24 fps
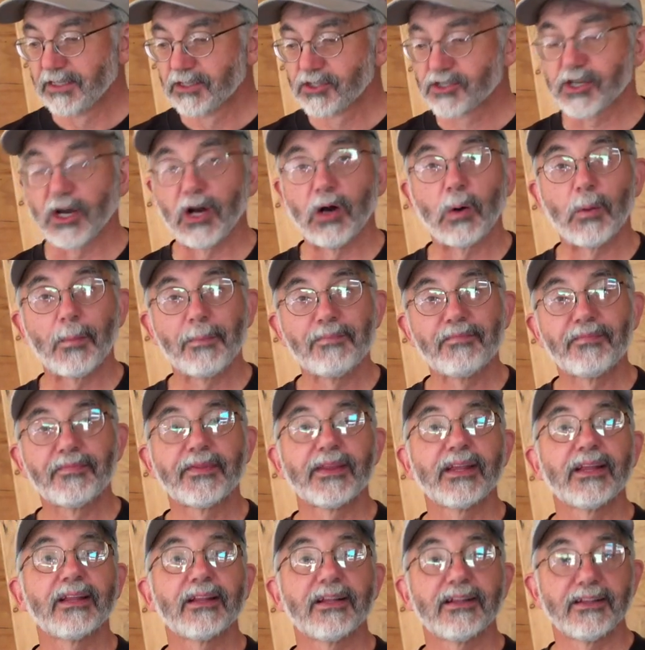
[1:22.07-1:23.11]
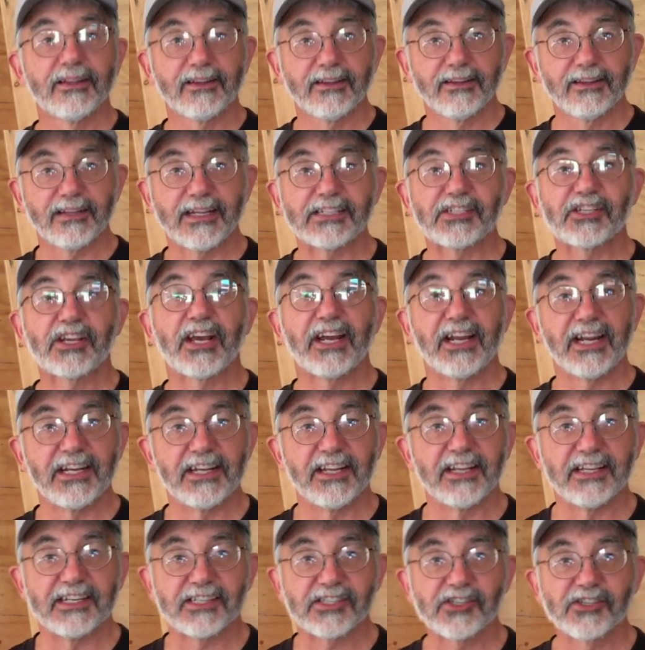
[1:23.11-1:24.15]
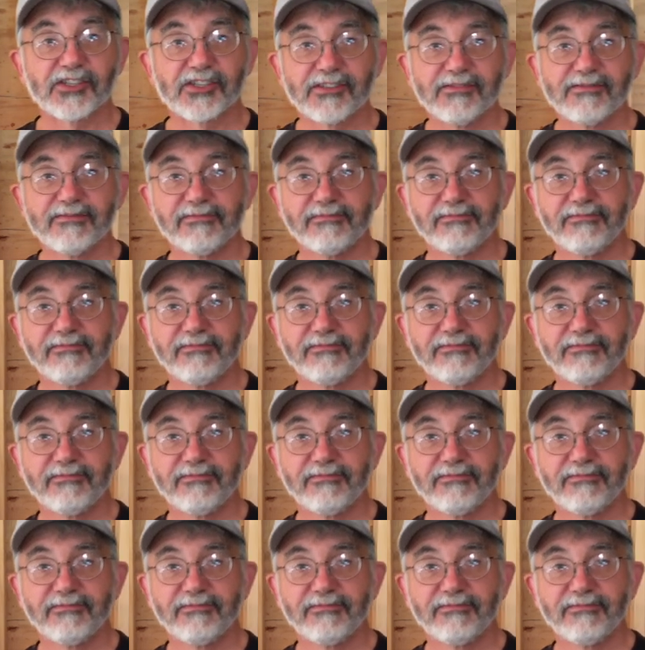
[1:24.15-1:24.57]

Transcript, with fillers: So let's get into this.